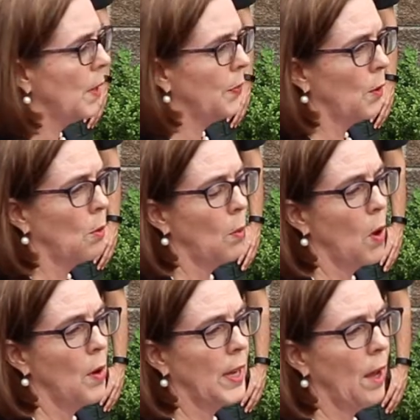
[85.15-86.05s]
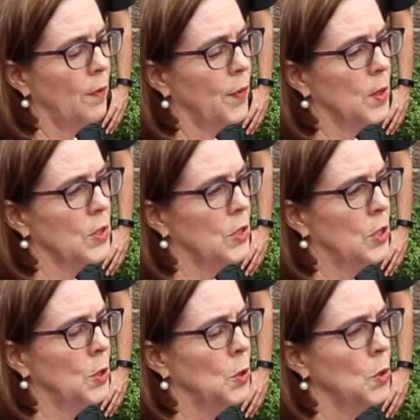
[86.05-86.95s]
about the heroic efforts
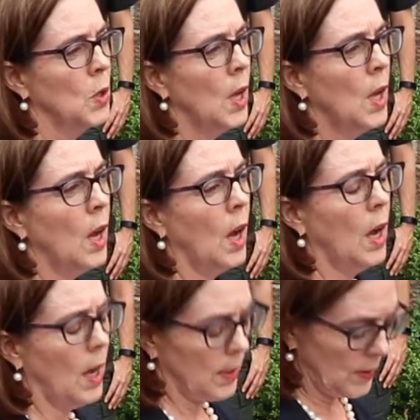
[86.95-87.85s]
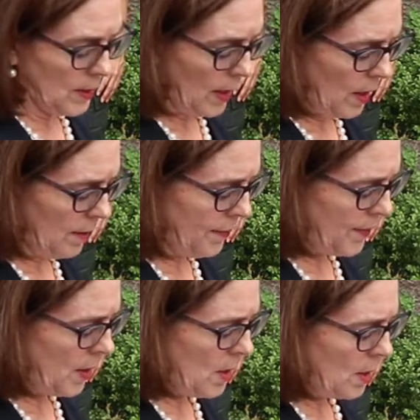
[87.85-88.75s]
to save
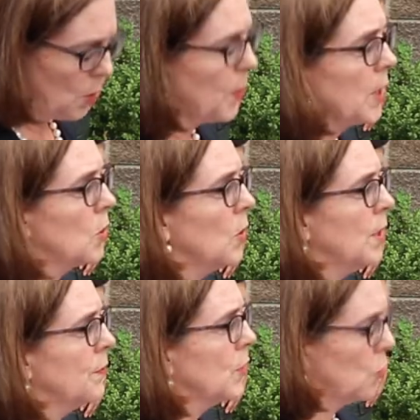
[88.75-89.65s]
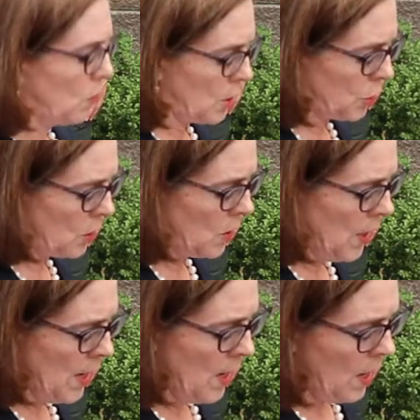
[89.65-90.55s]
critical infrastructure.
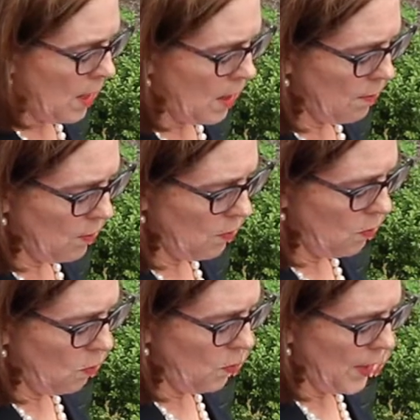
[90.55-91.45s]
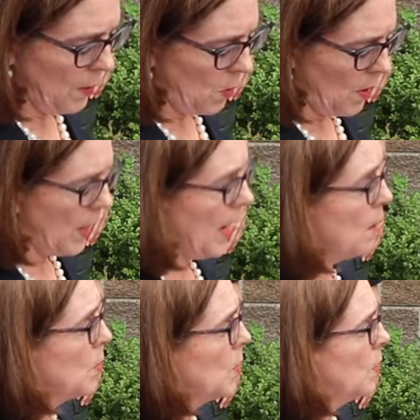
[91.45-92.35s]
We were
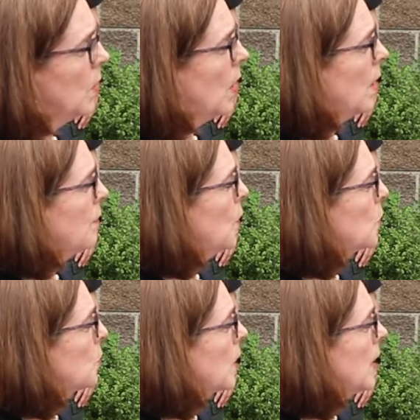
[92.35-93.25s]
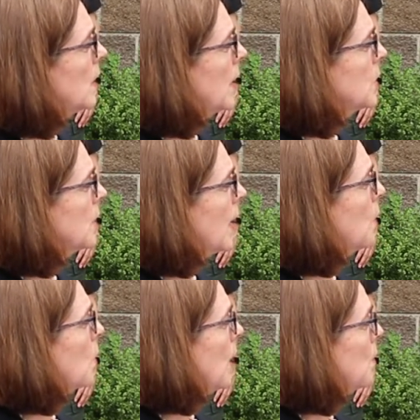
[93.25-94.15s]
able, folks working last
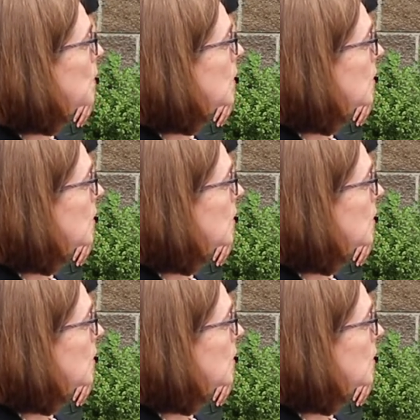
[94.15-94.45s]
night were able to